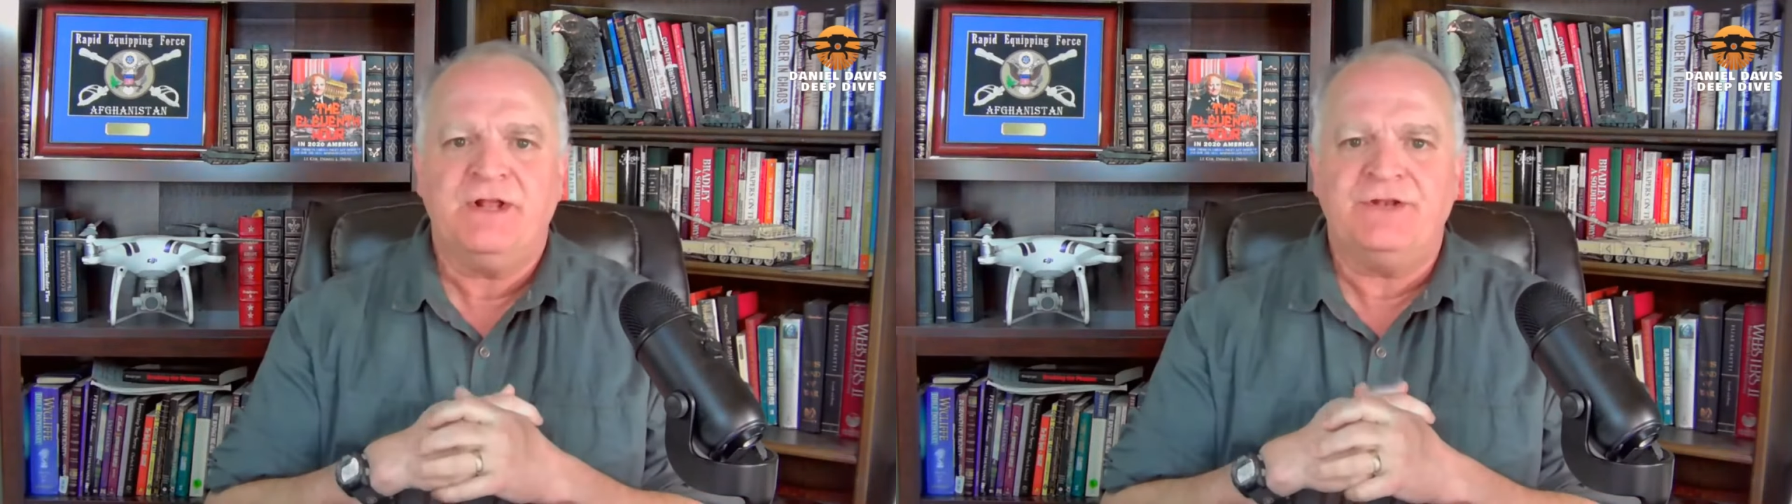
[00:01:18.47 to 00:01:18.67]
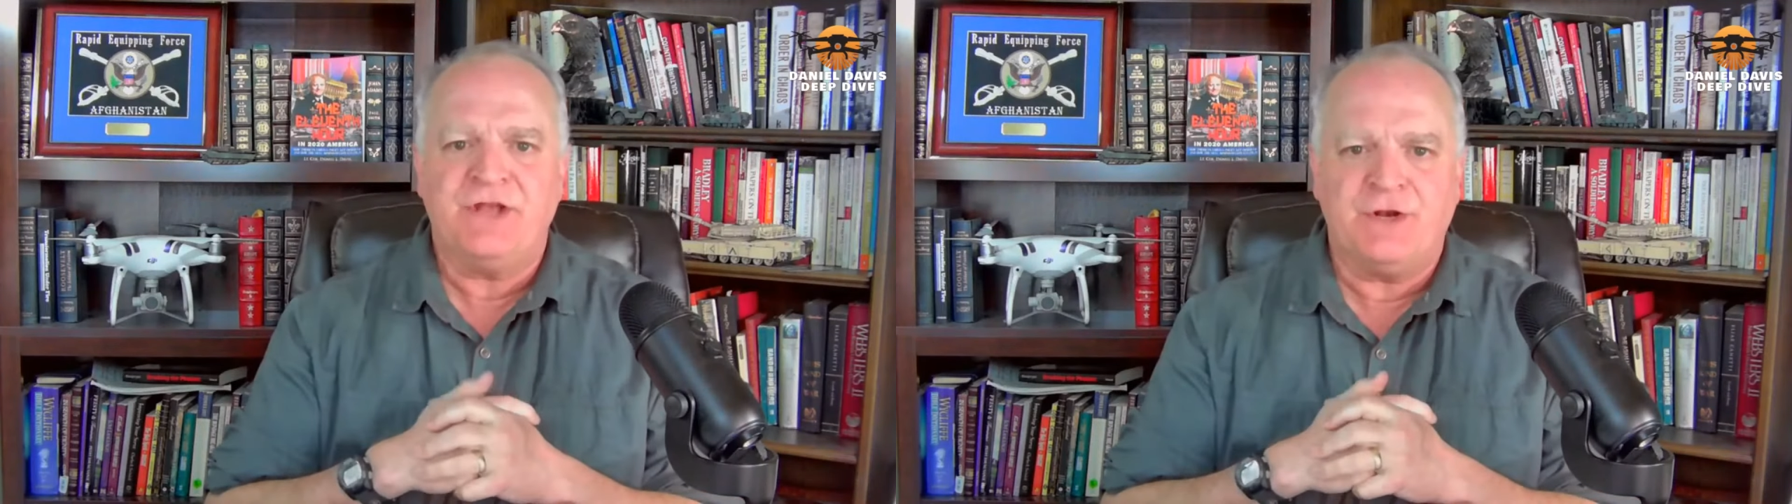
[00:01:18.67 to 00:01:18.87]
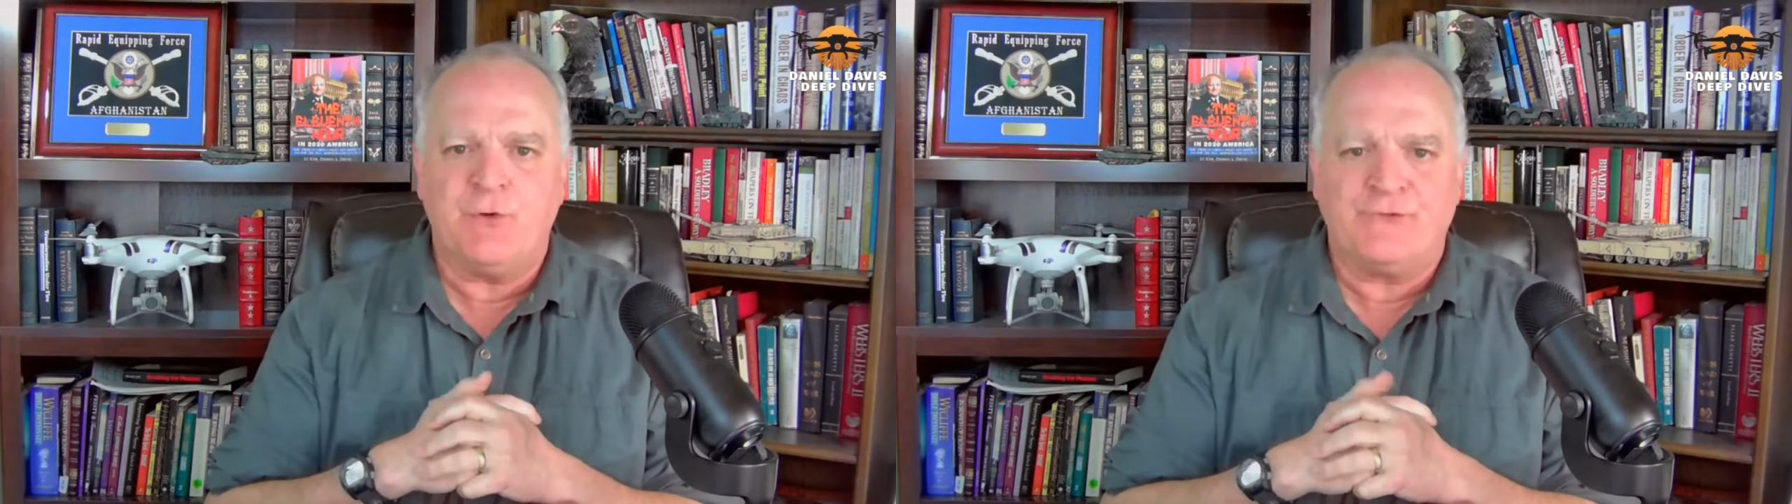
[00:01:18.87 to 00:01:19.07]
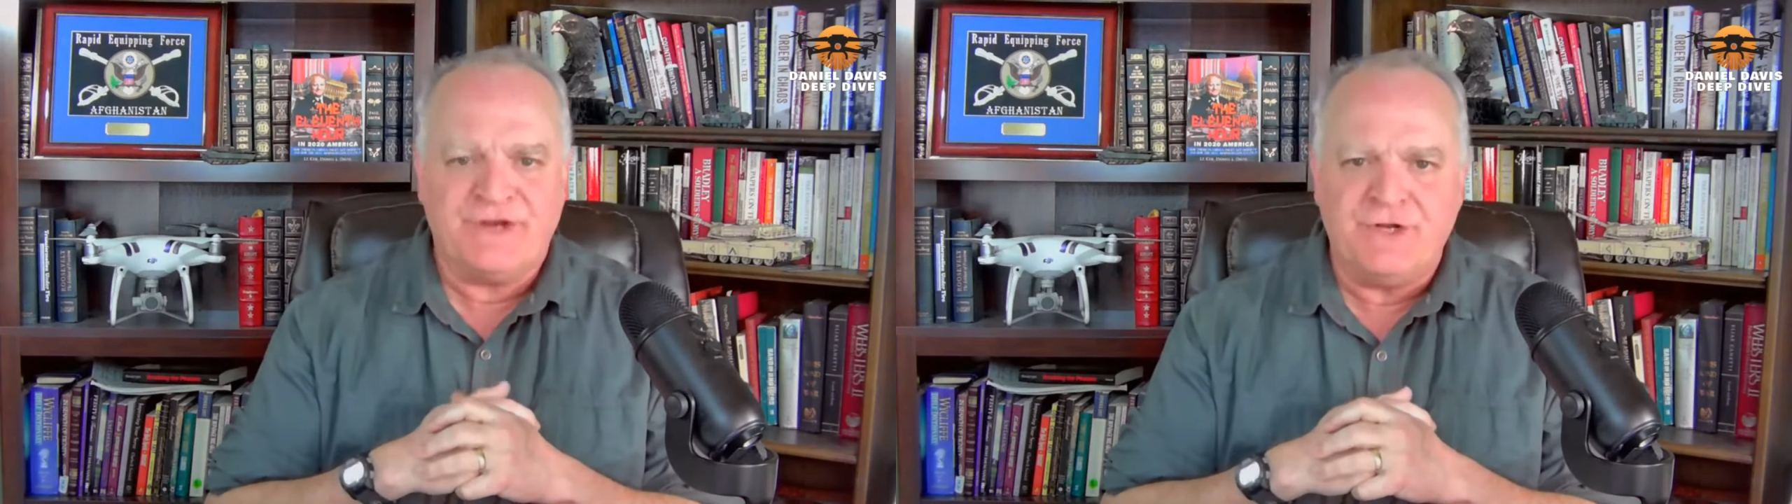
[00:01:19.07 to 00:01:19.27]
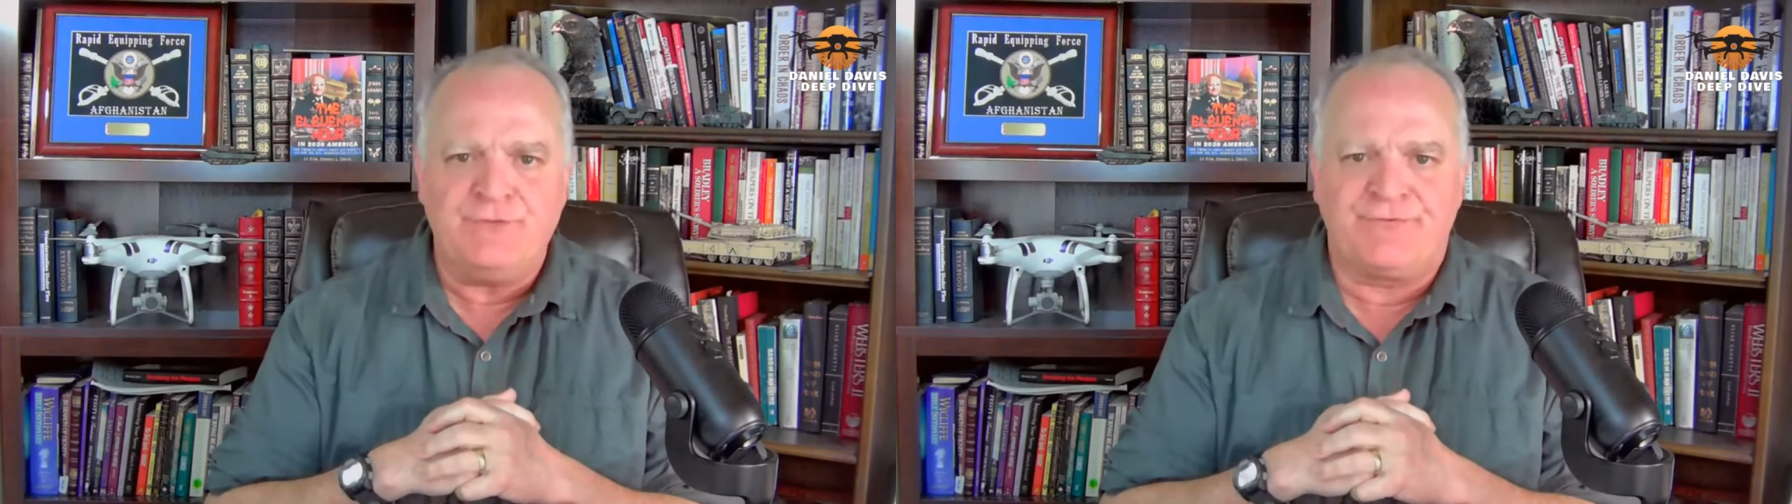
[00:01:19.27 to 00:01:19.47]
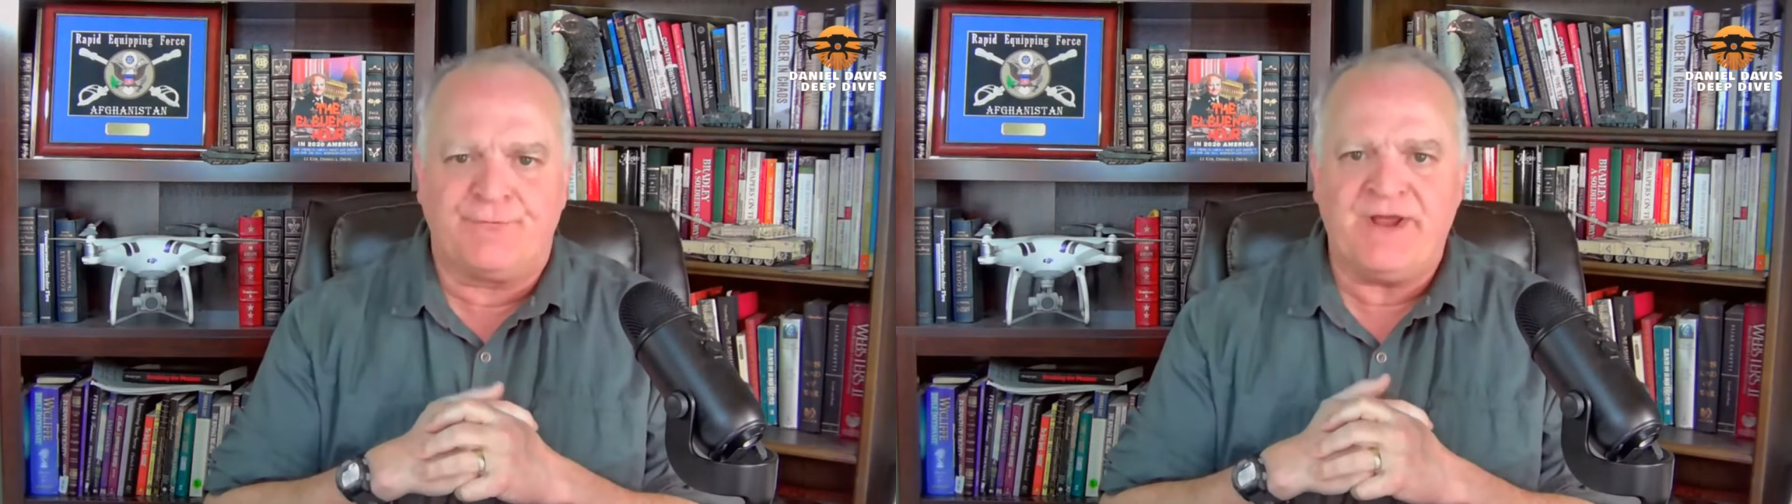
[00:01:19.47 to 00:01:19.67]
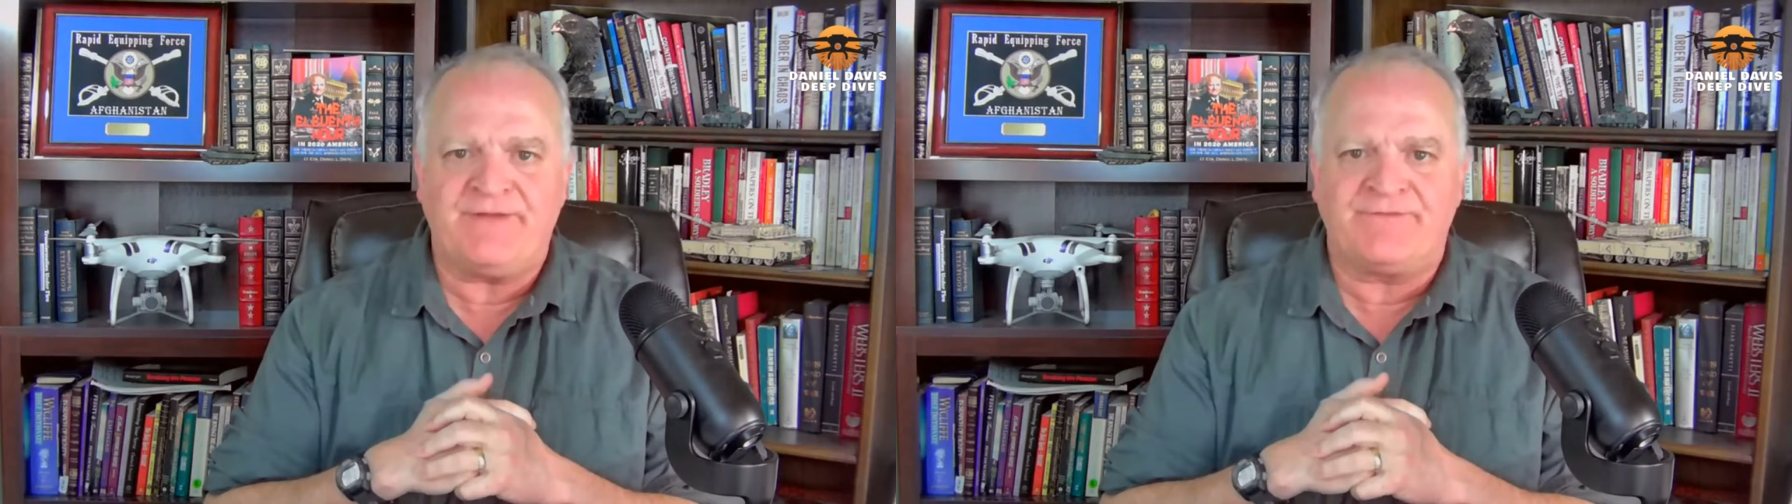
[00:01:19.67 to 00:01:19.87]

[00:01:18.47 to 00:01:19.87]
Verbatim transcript: you know, renewed threat